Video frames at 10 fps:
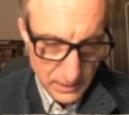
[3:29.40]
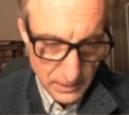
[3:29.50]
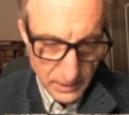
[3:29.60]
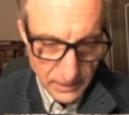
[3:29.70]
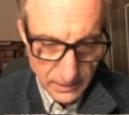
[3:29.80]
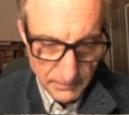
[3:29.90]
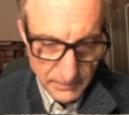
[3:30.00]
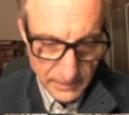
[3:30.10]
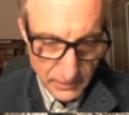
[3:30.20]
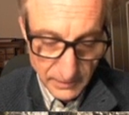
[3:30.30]

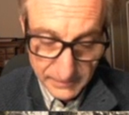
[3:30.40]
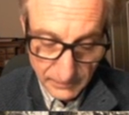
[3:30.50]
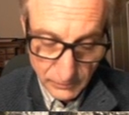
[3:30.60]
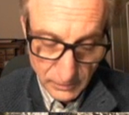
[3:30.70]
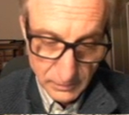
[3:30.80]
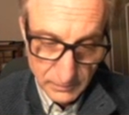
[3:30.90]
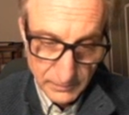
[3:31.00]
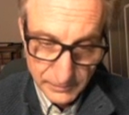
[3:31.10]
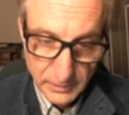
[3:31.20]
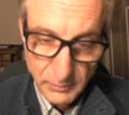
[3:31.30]
There are several
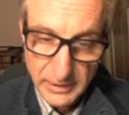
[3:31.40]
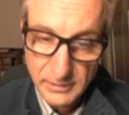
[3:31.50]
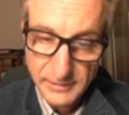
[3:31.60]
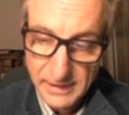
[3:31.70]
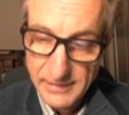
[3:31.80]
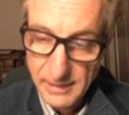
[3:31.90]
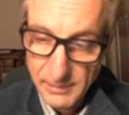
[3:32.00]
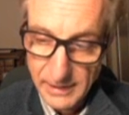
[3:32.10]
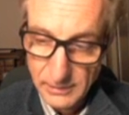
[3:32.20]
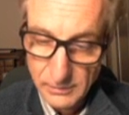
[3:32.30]
circuit breakers in that
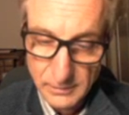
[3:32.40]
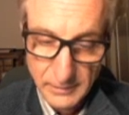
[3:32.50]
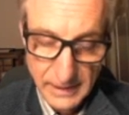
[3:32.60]
panel,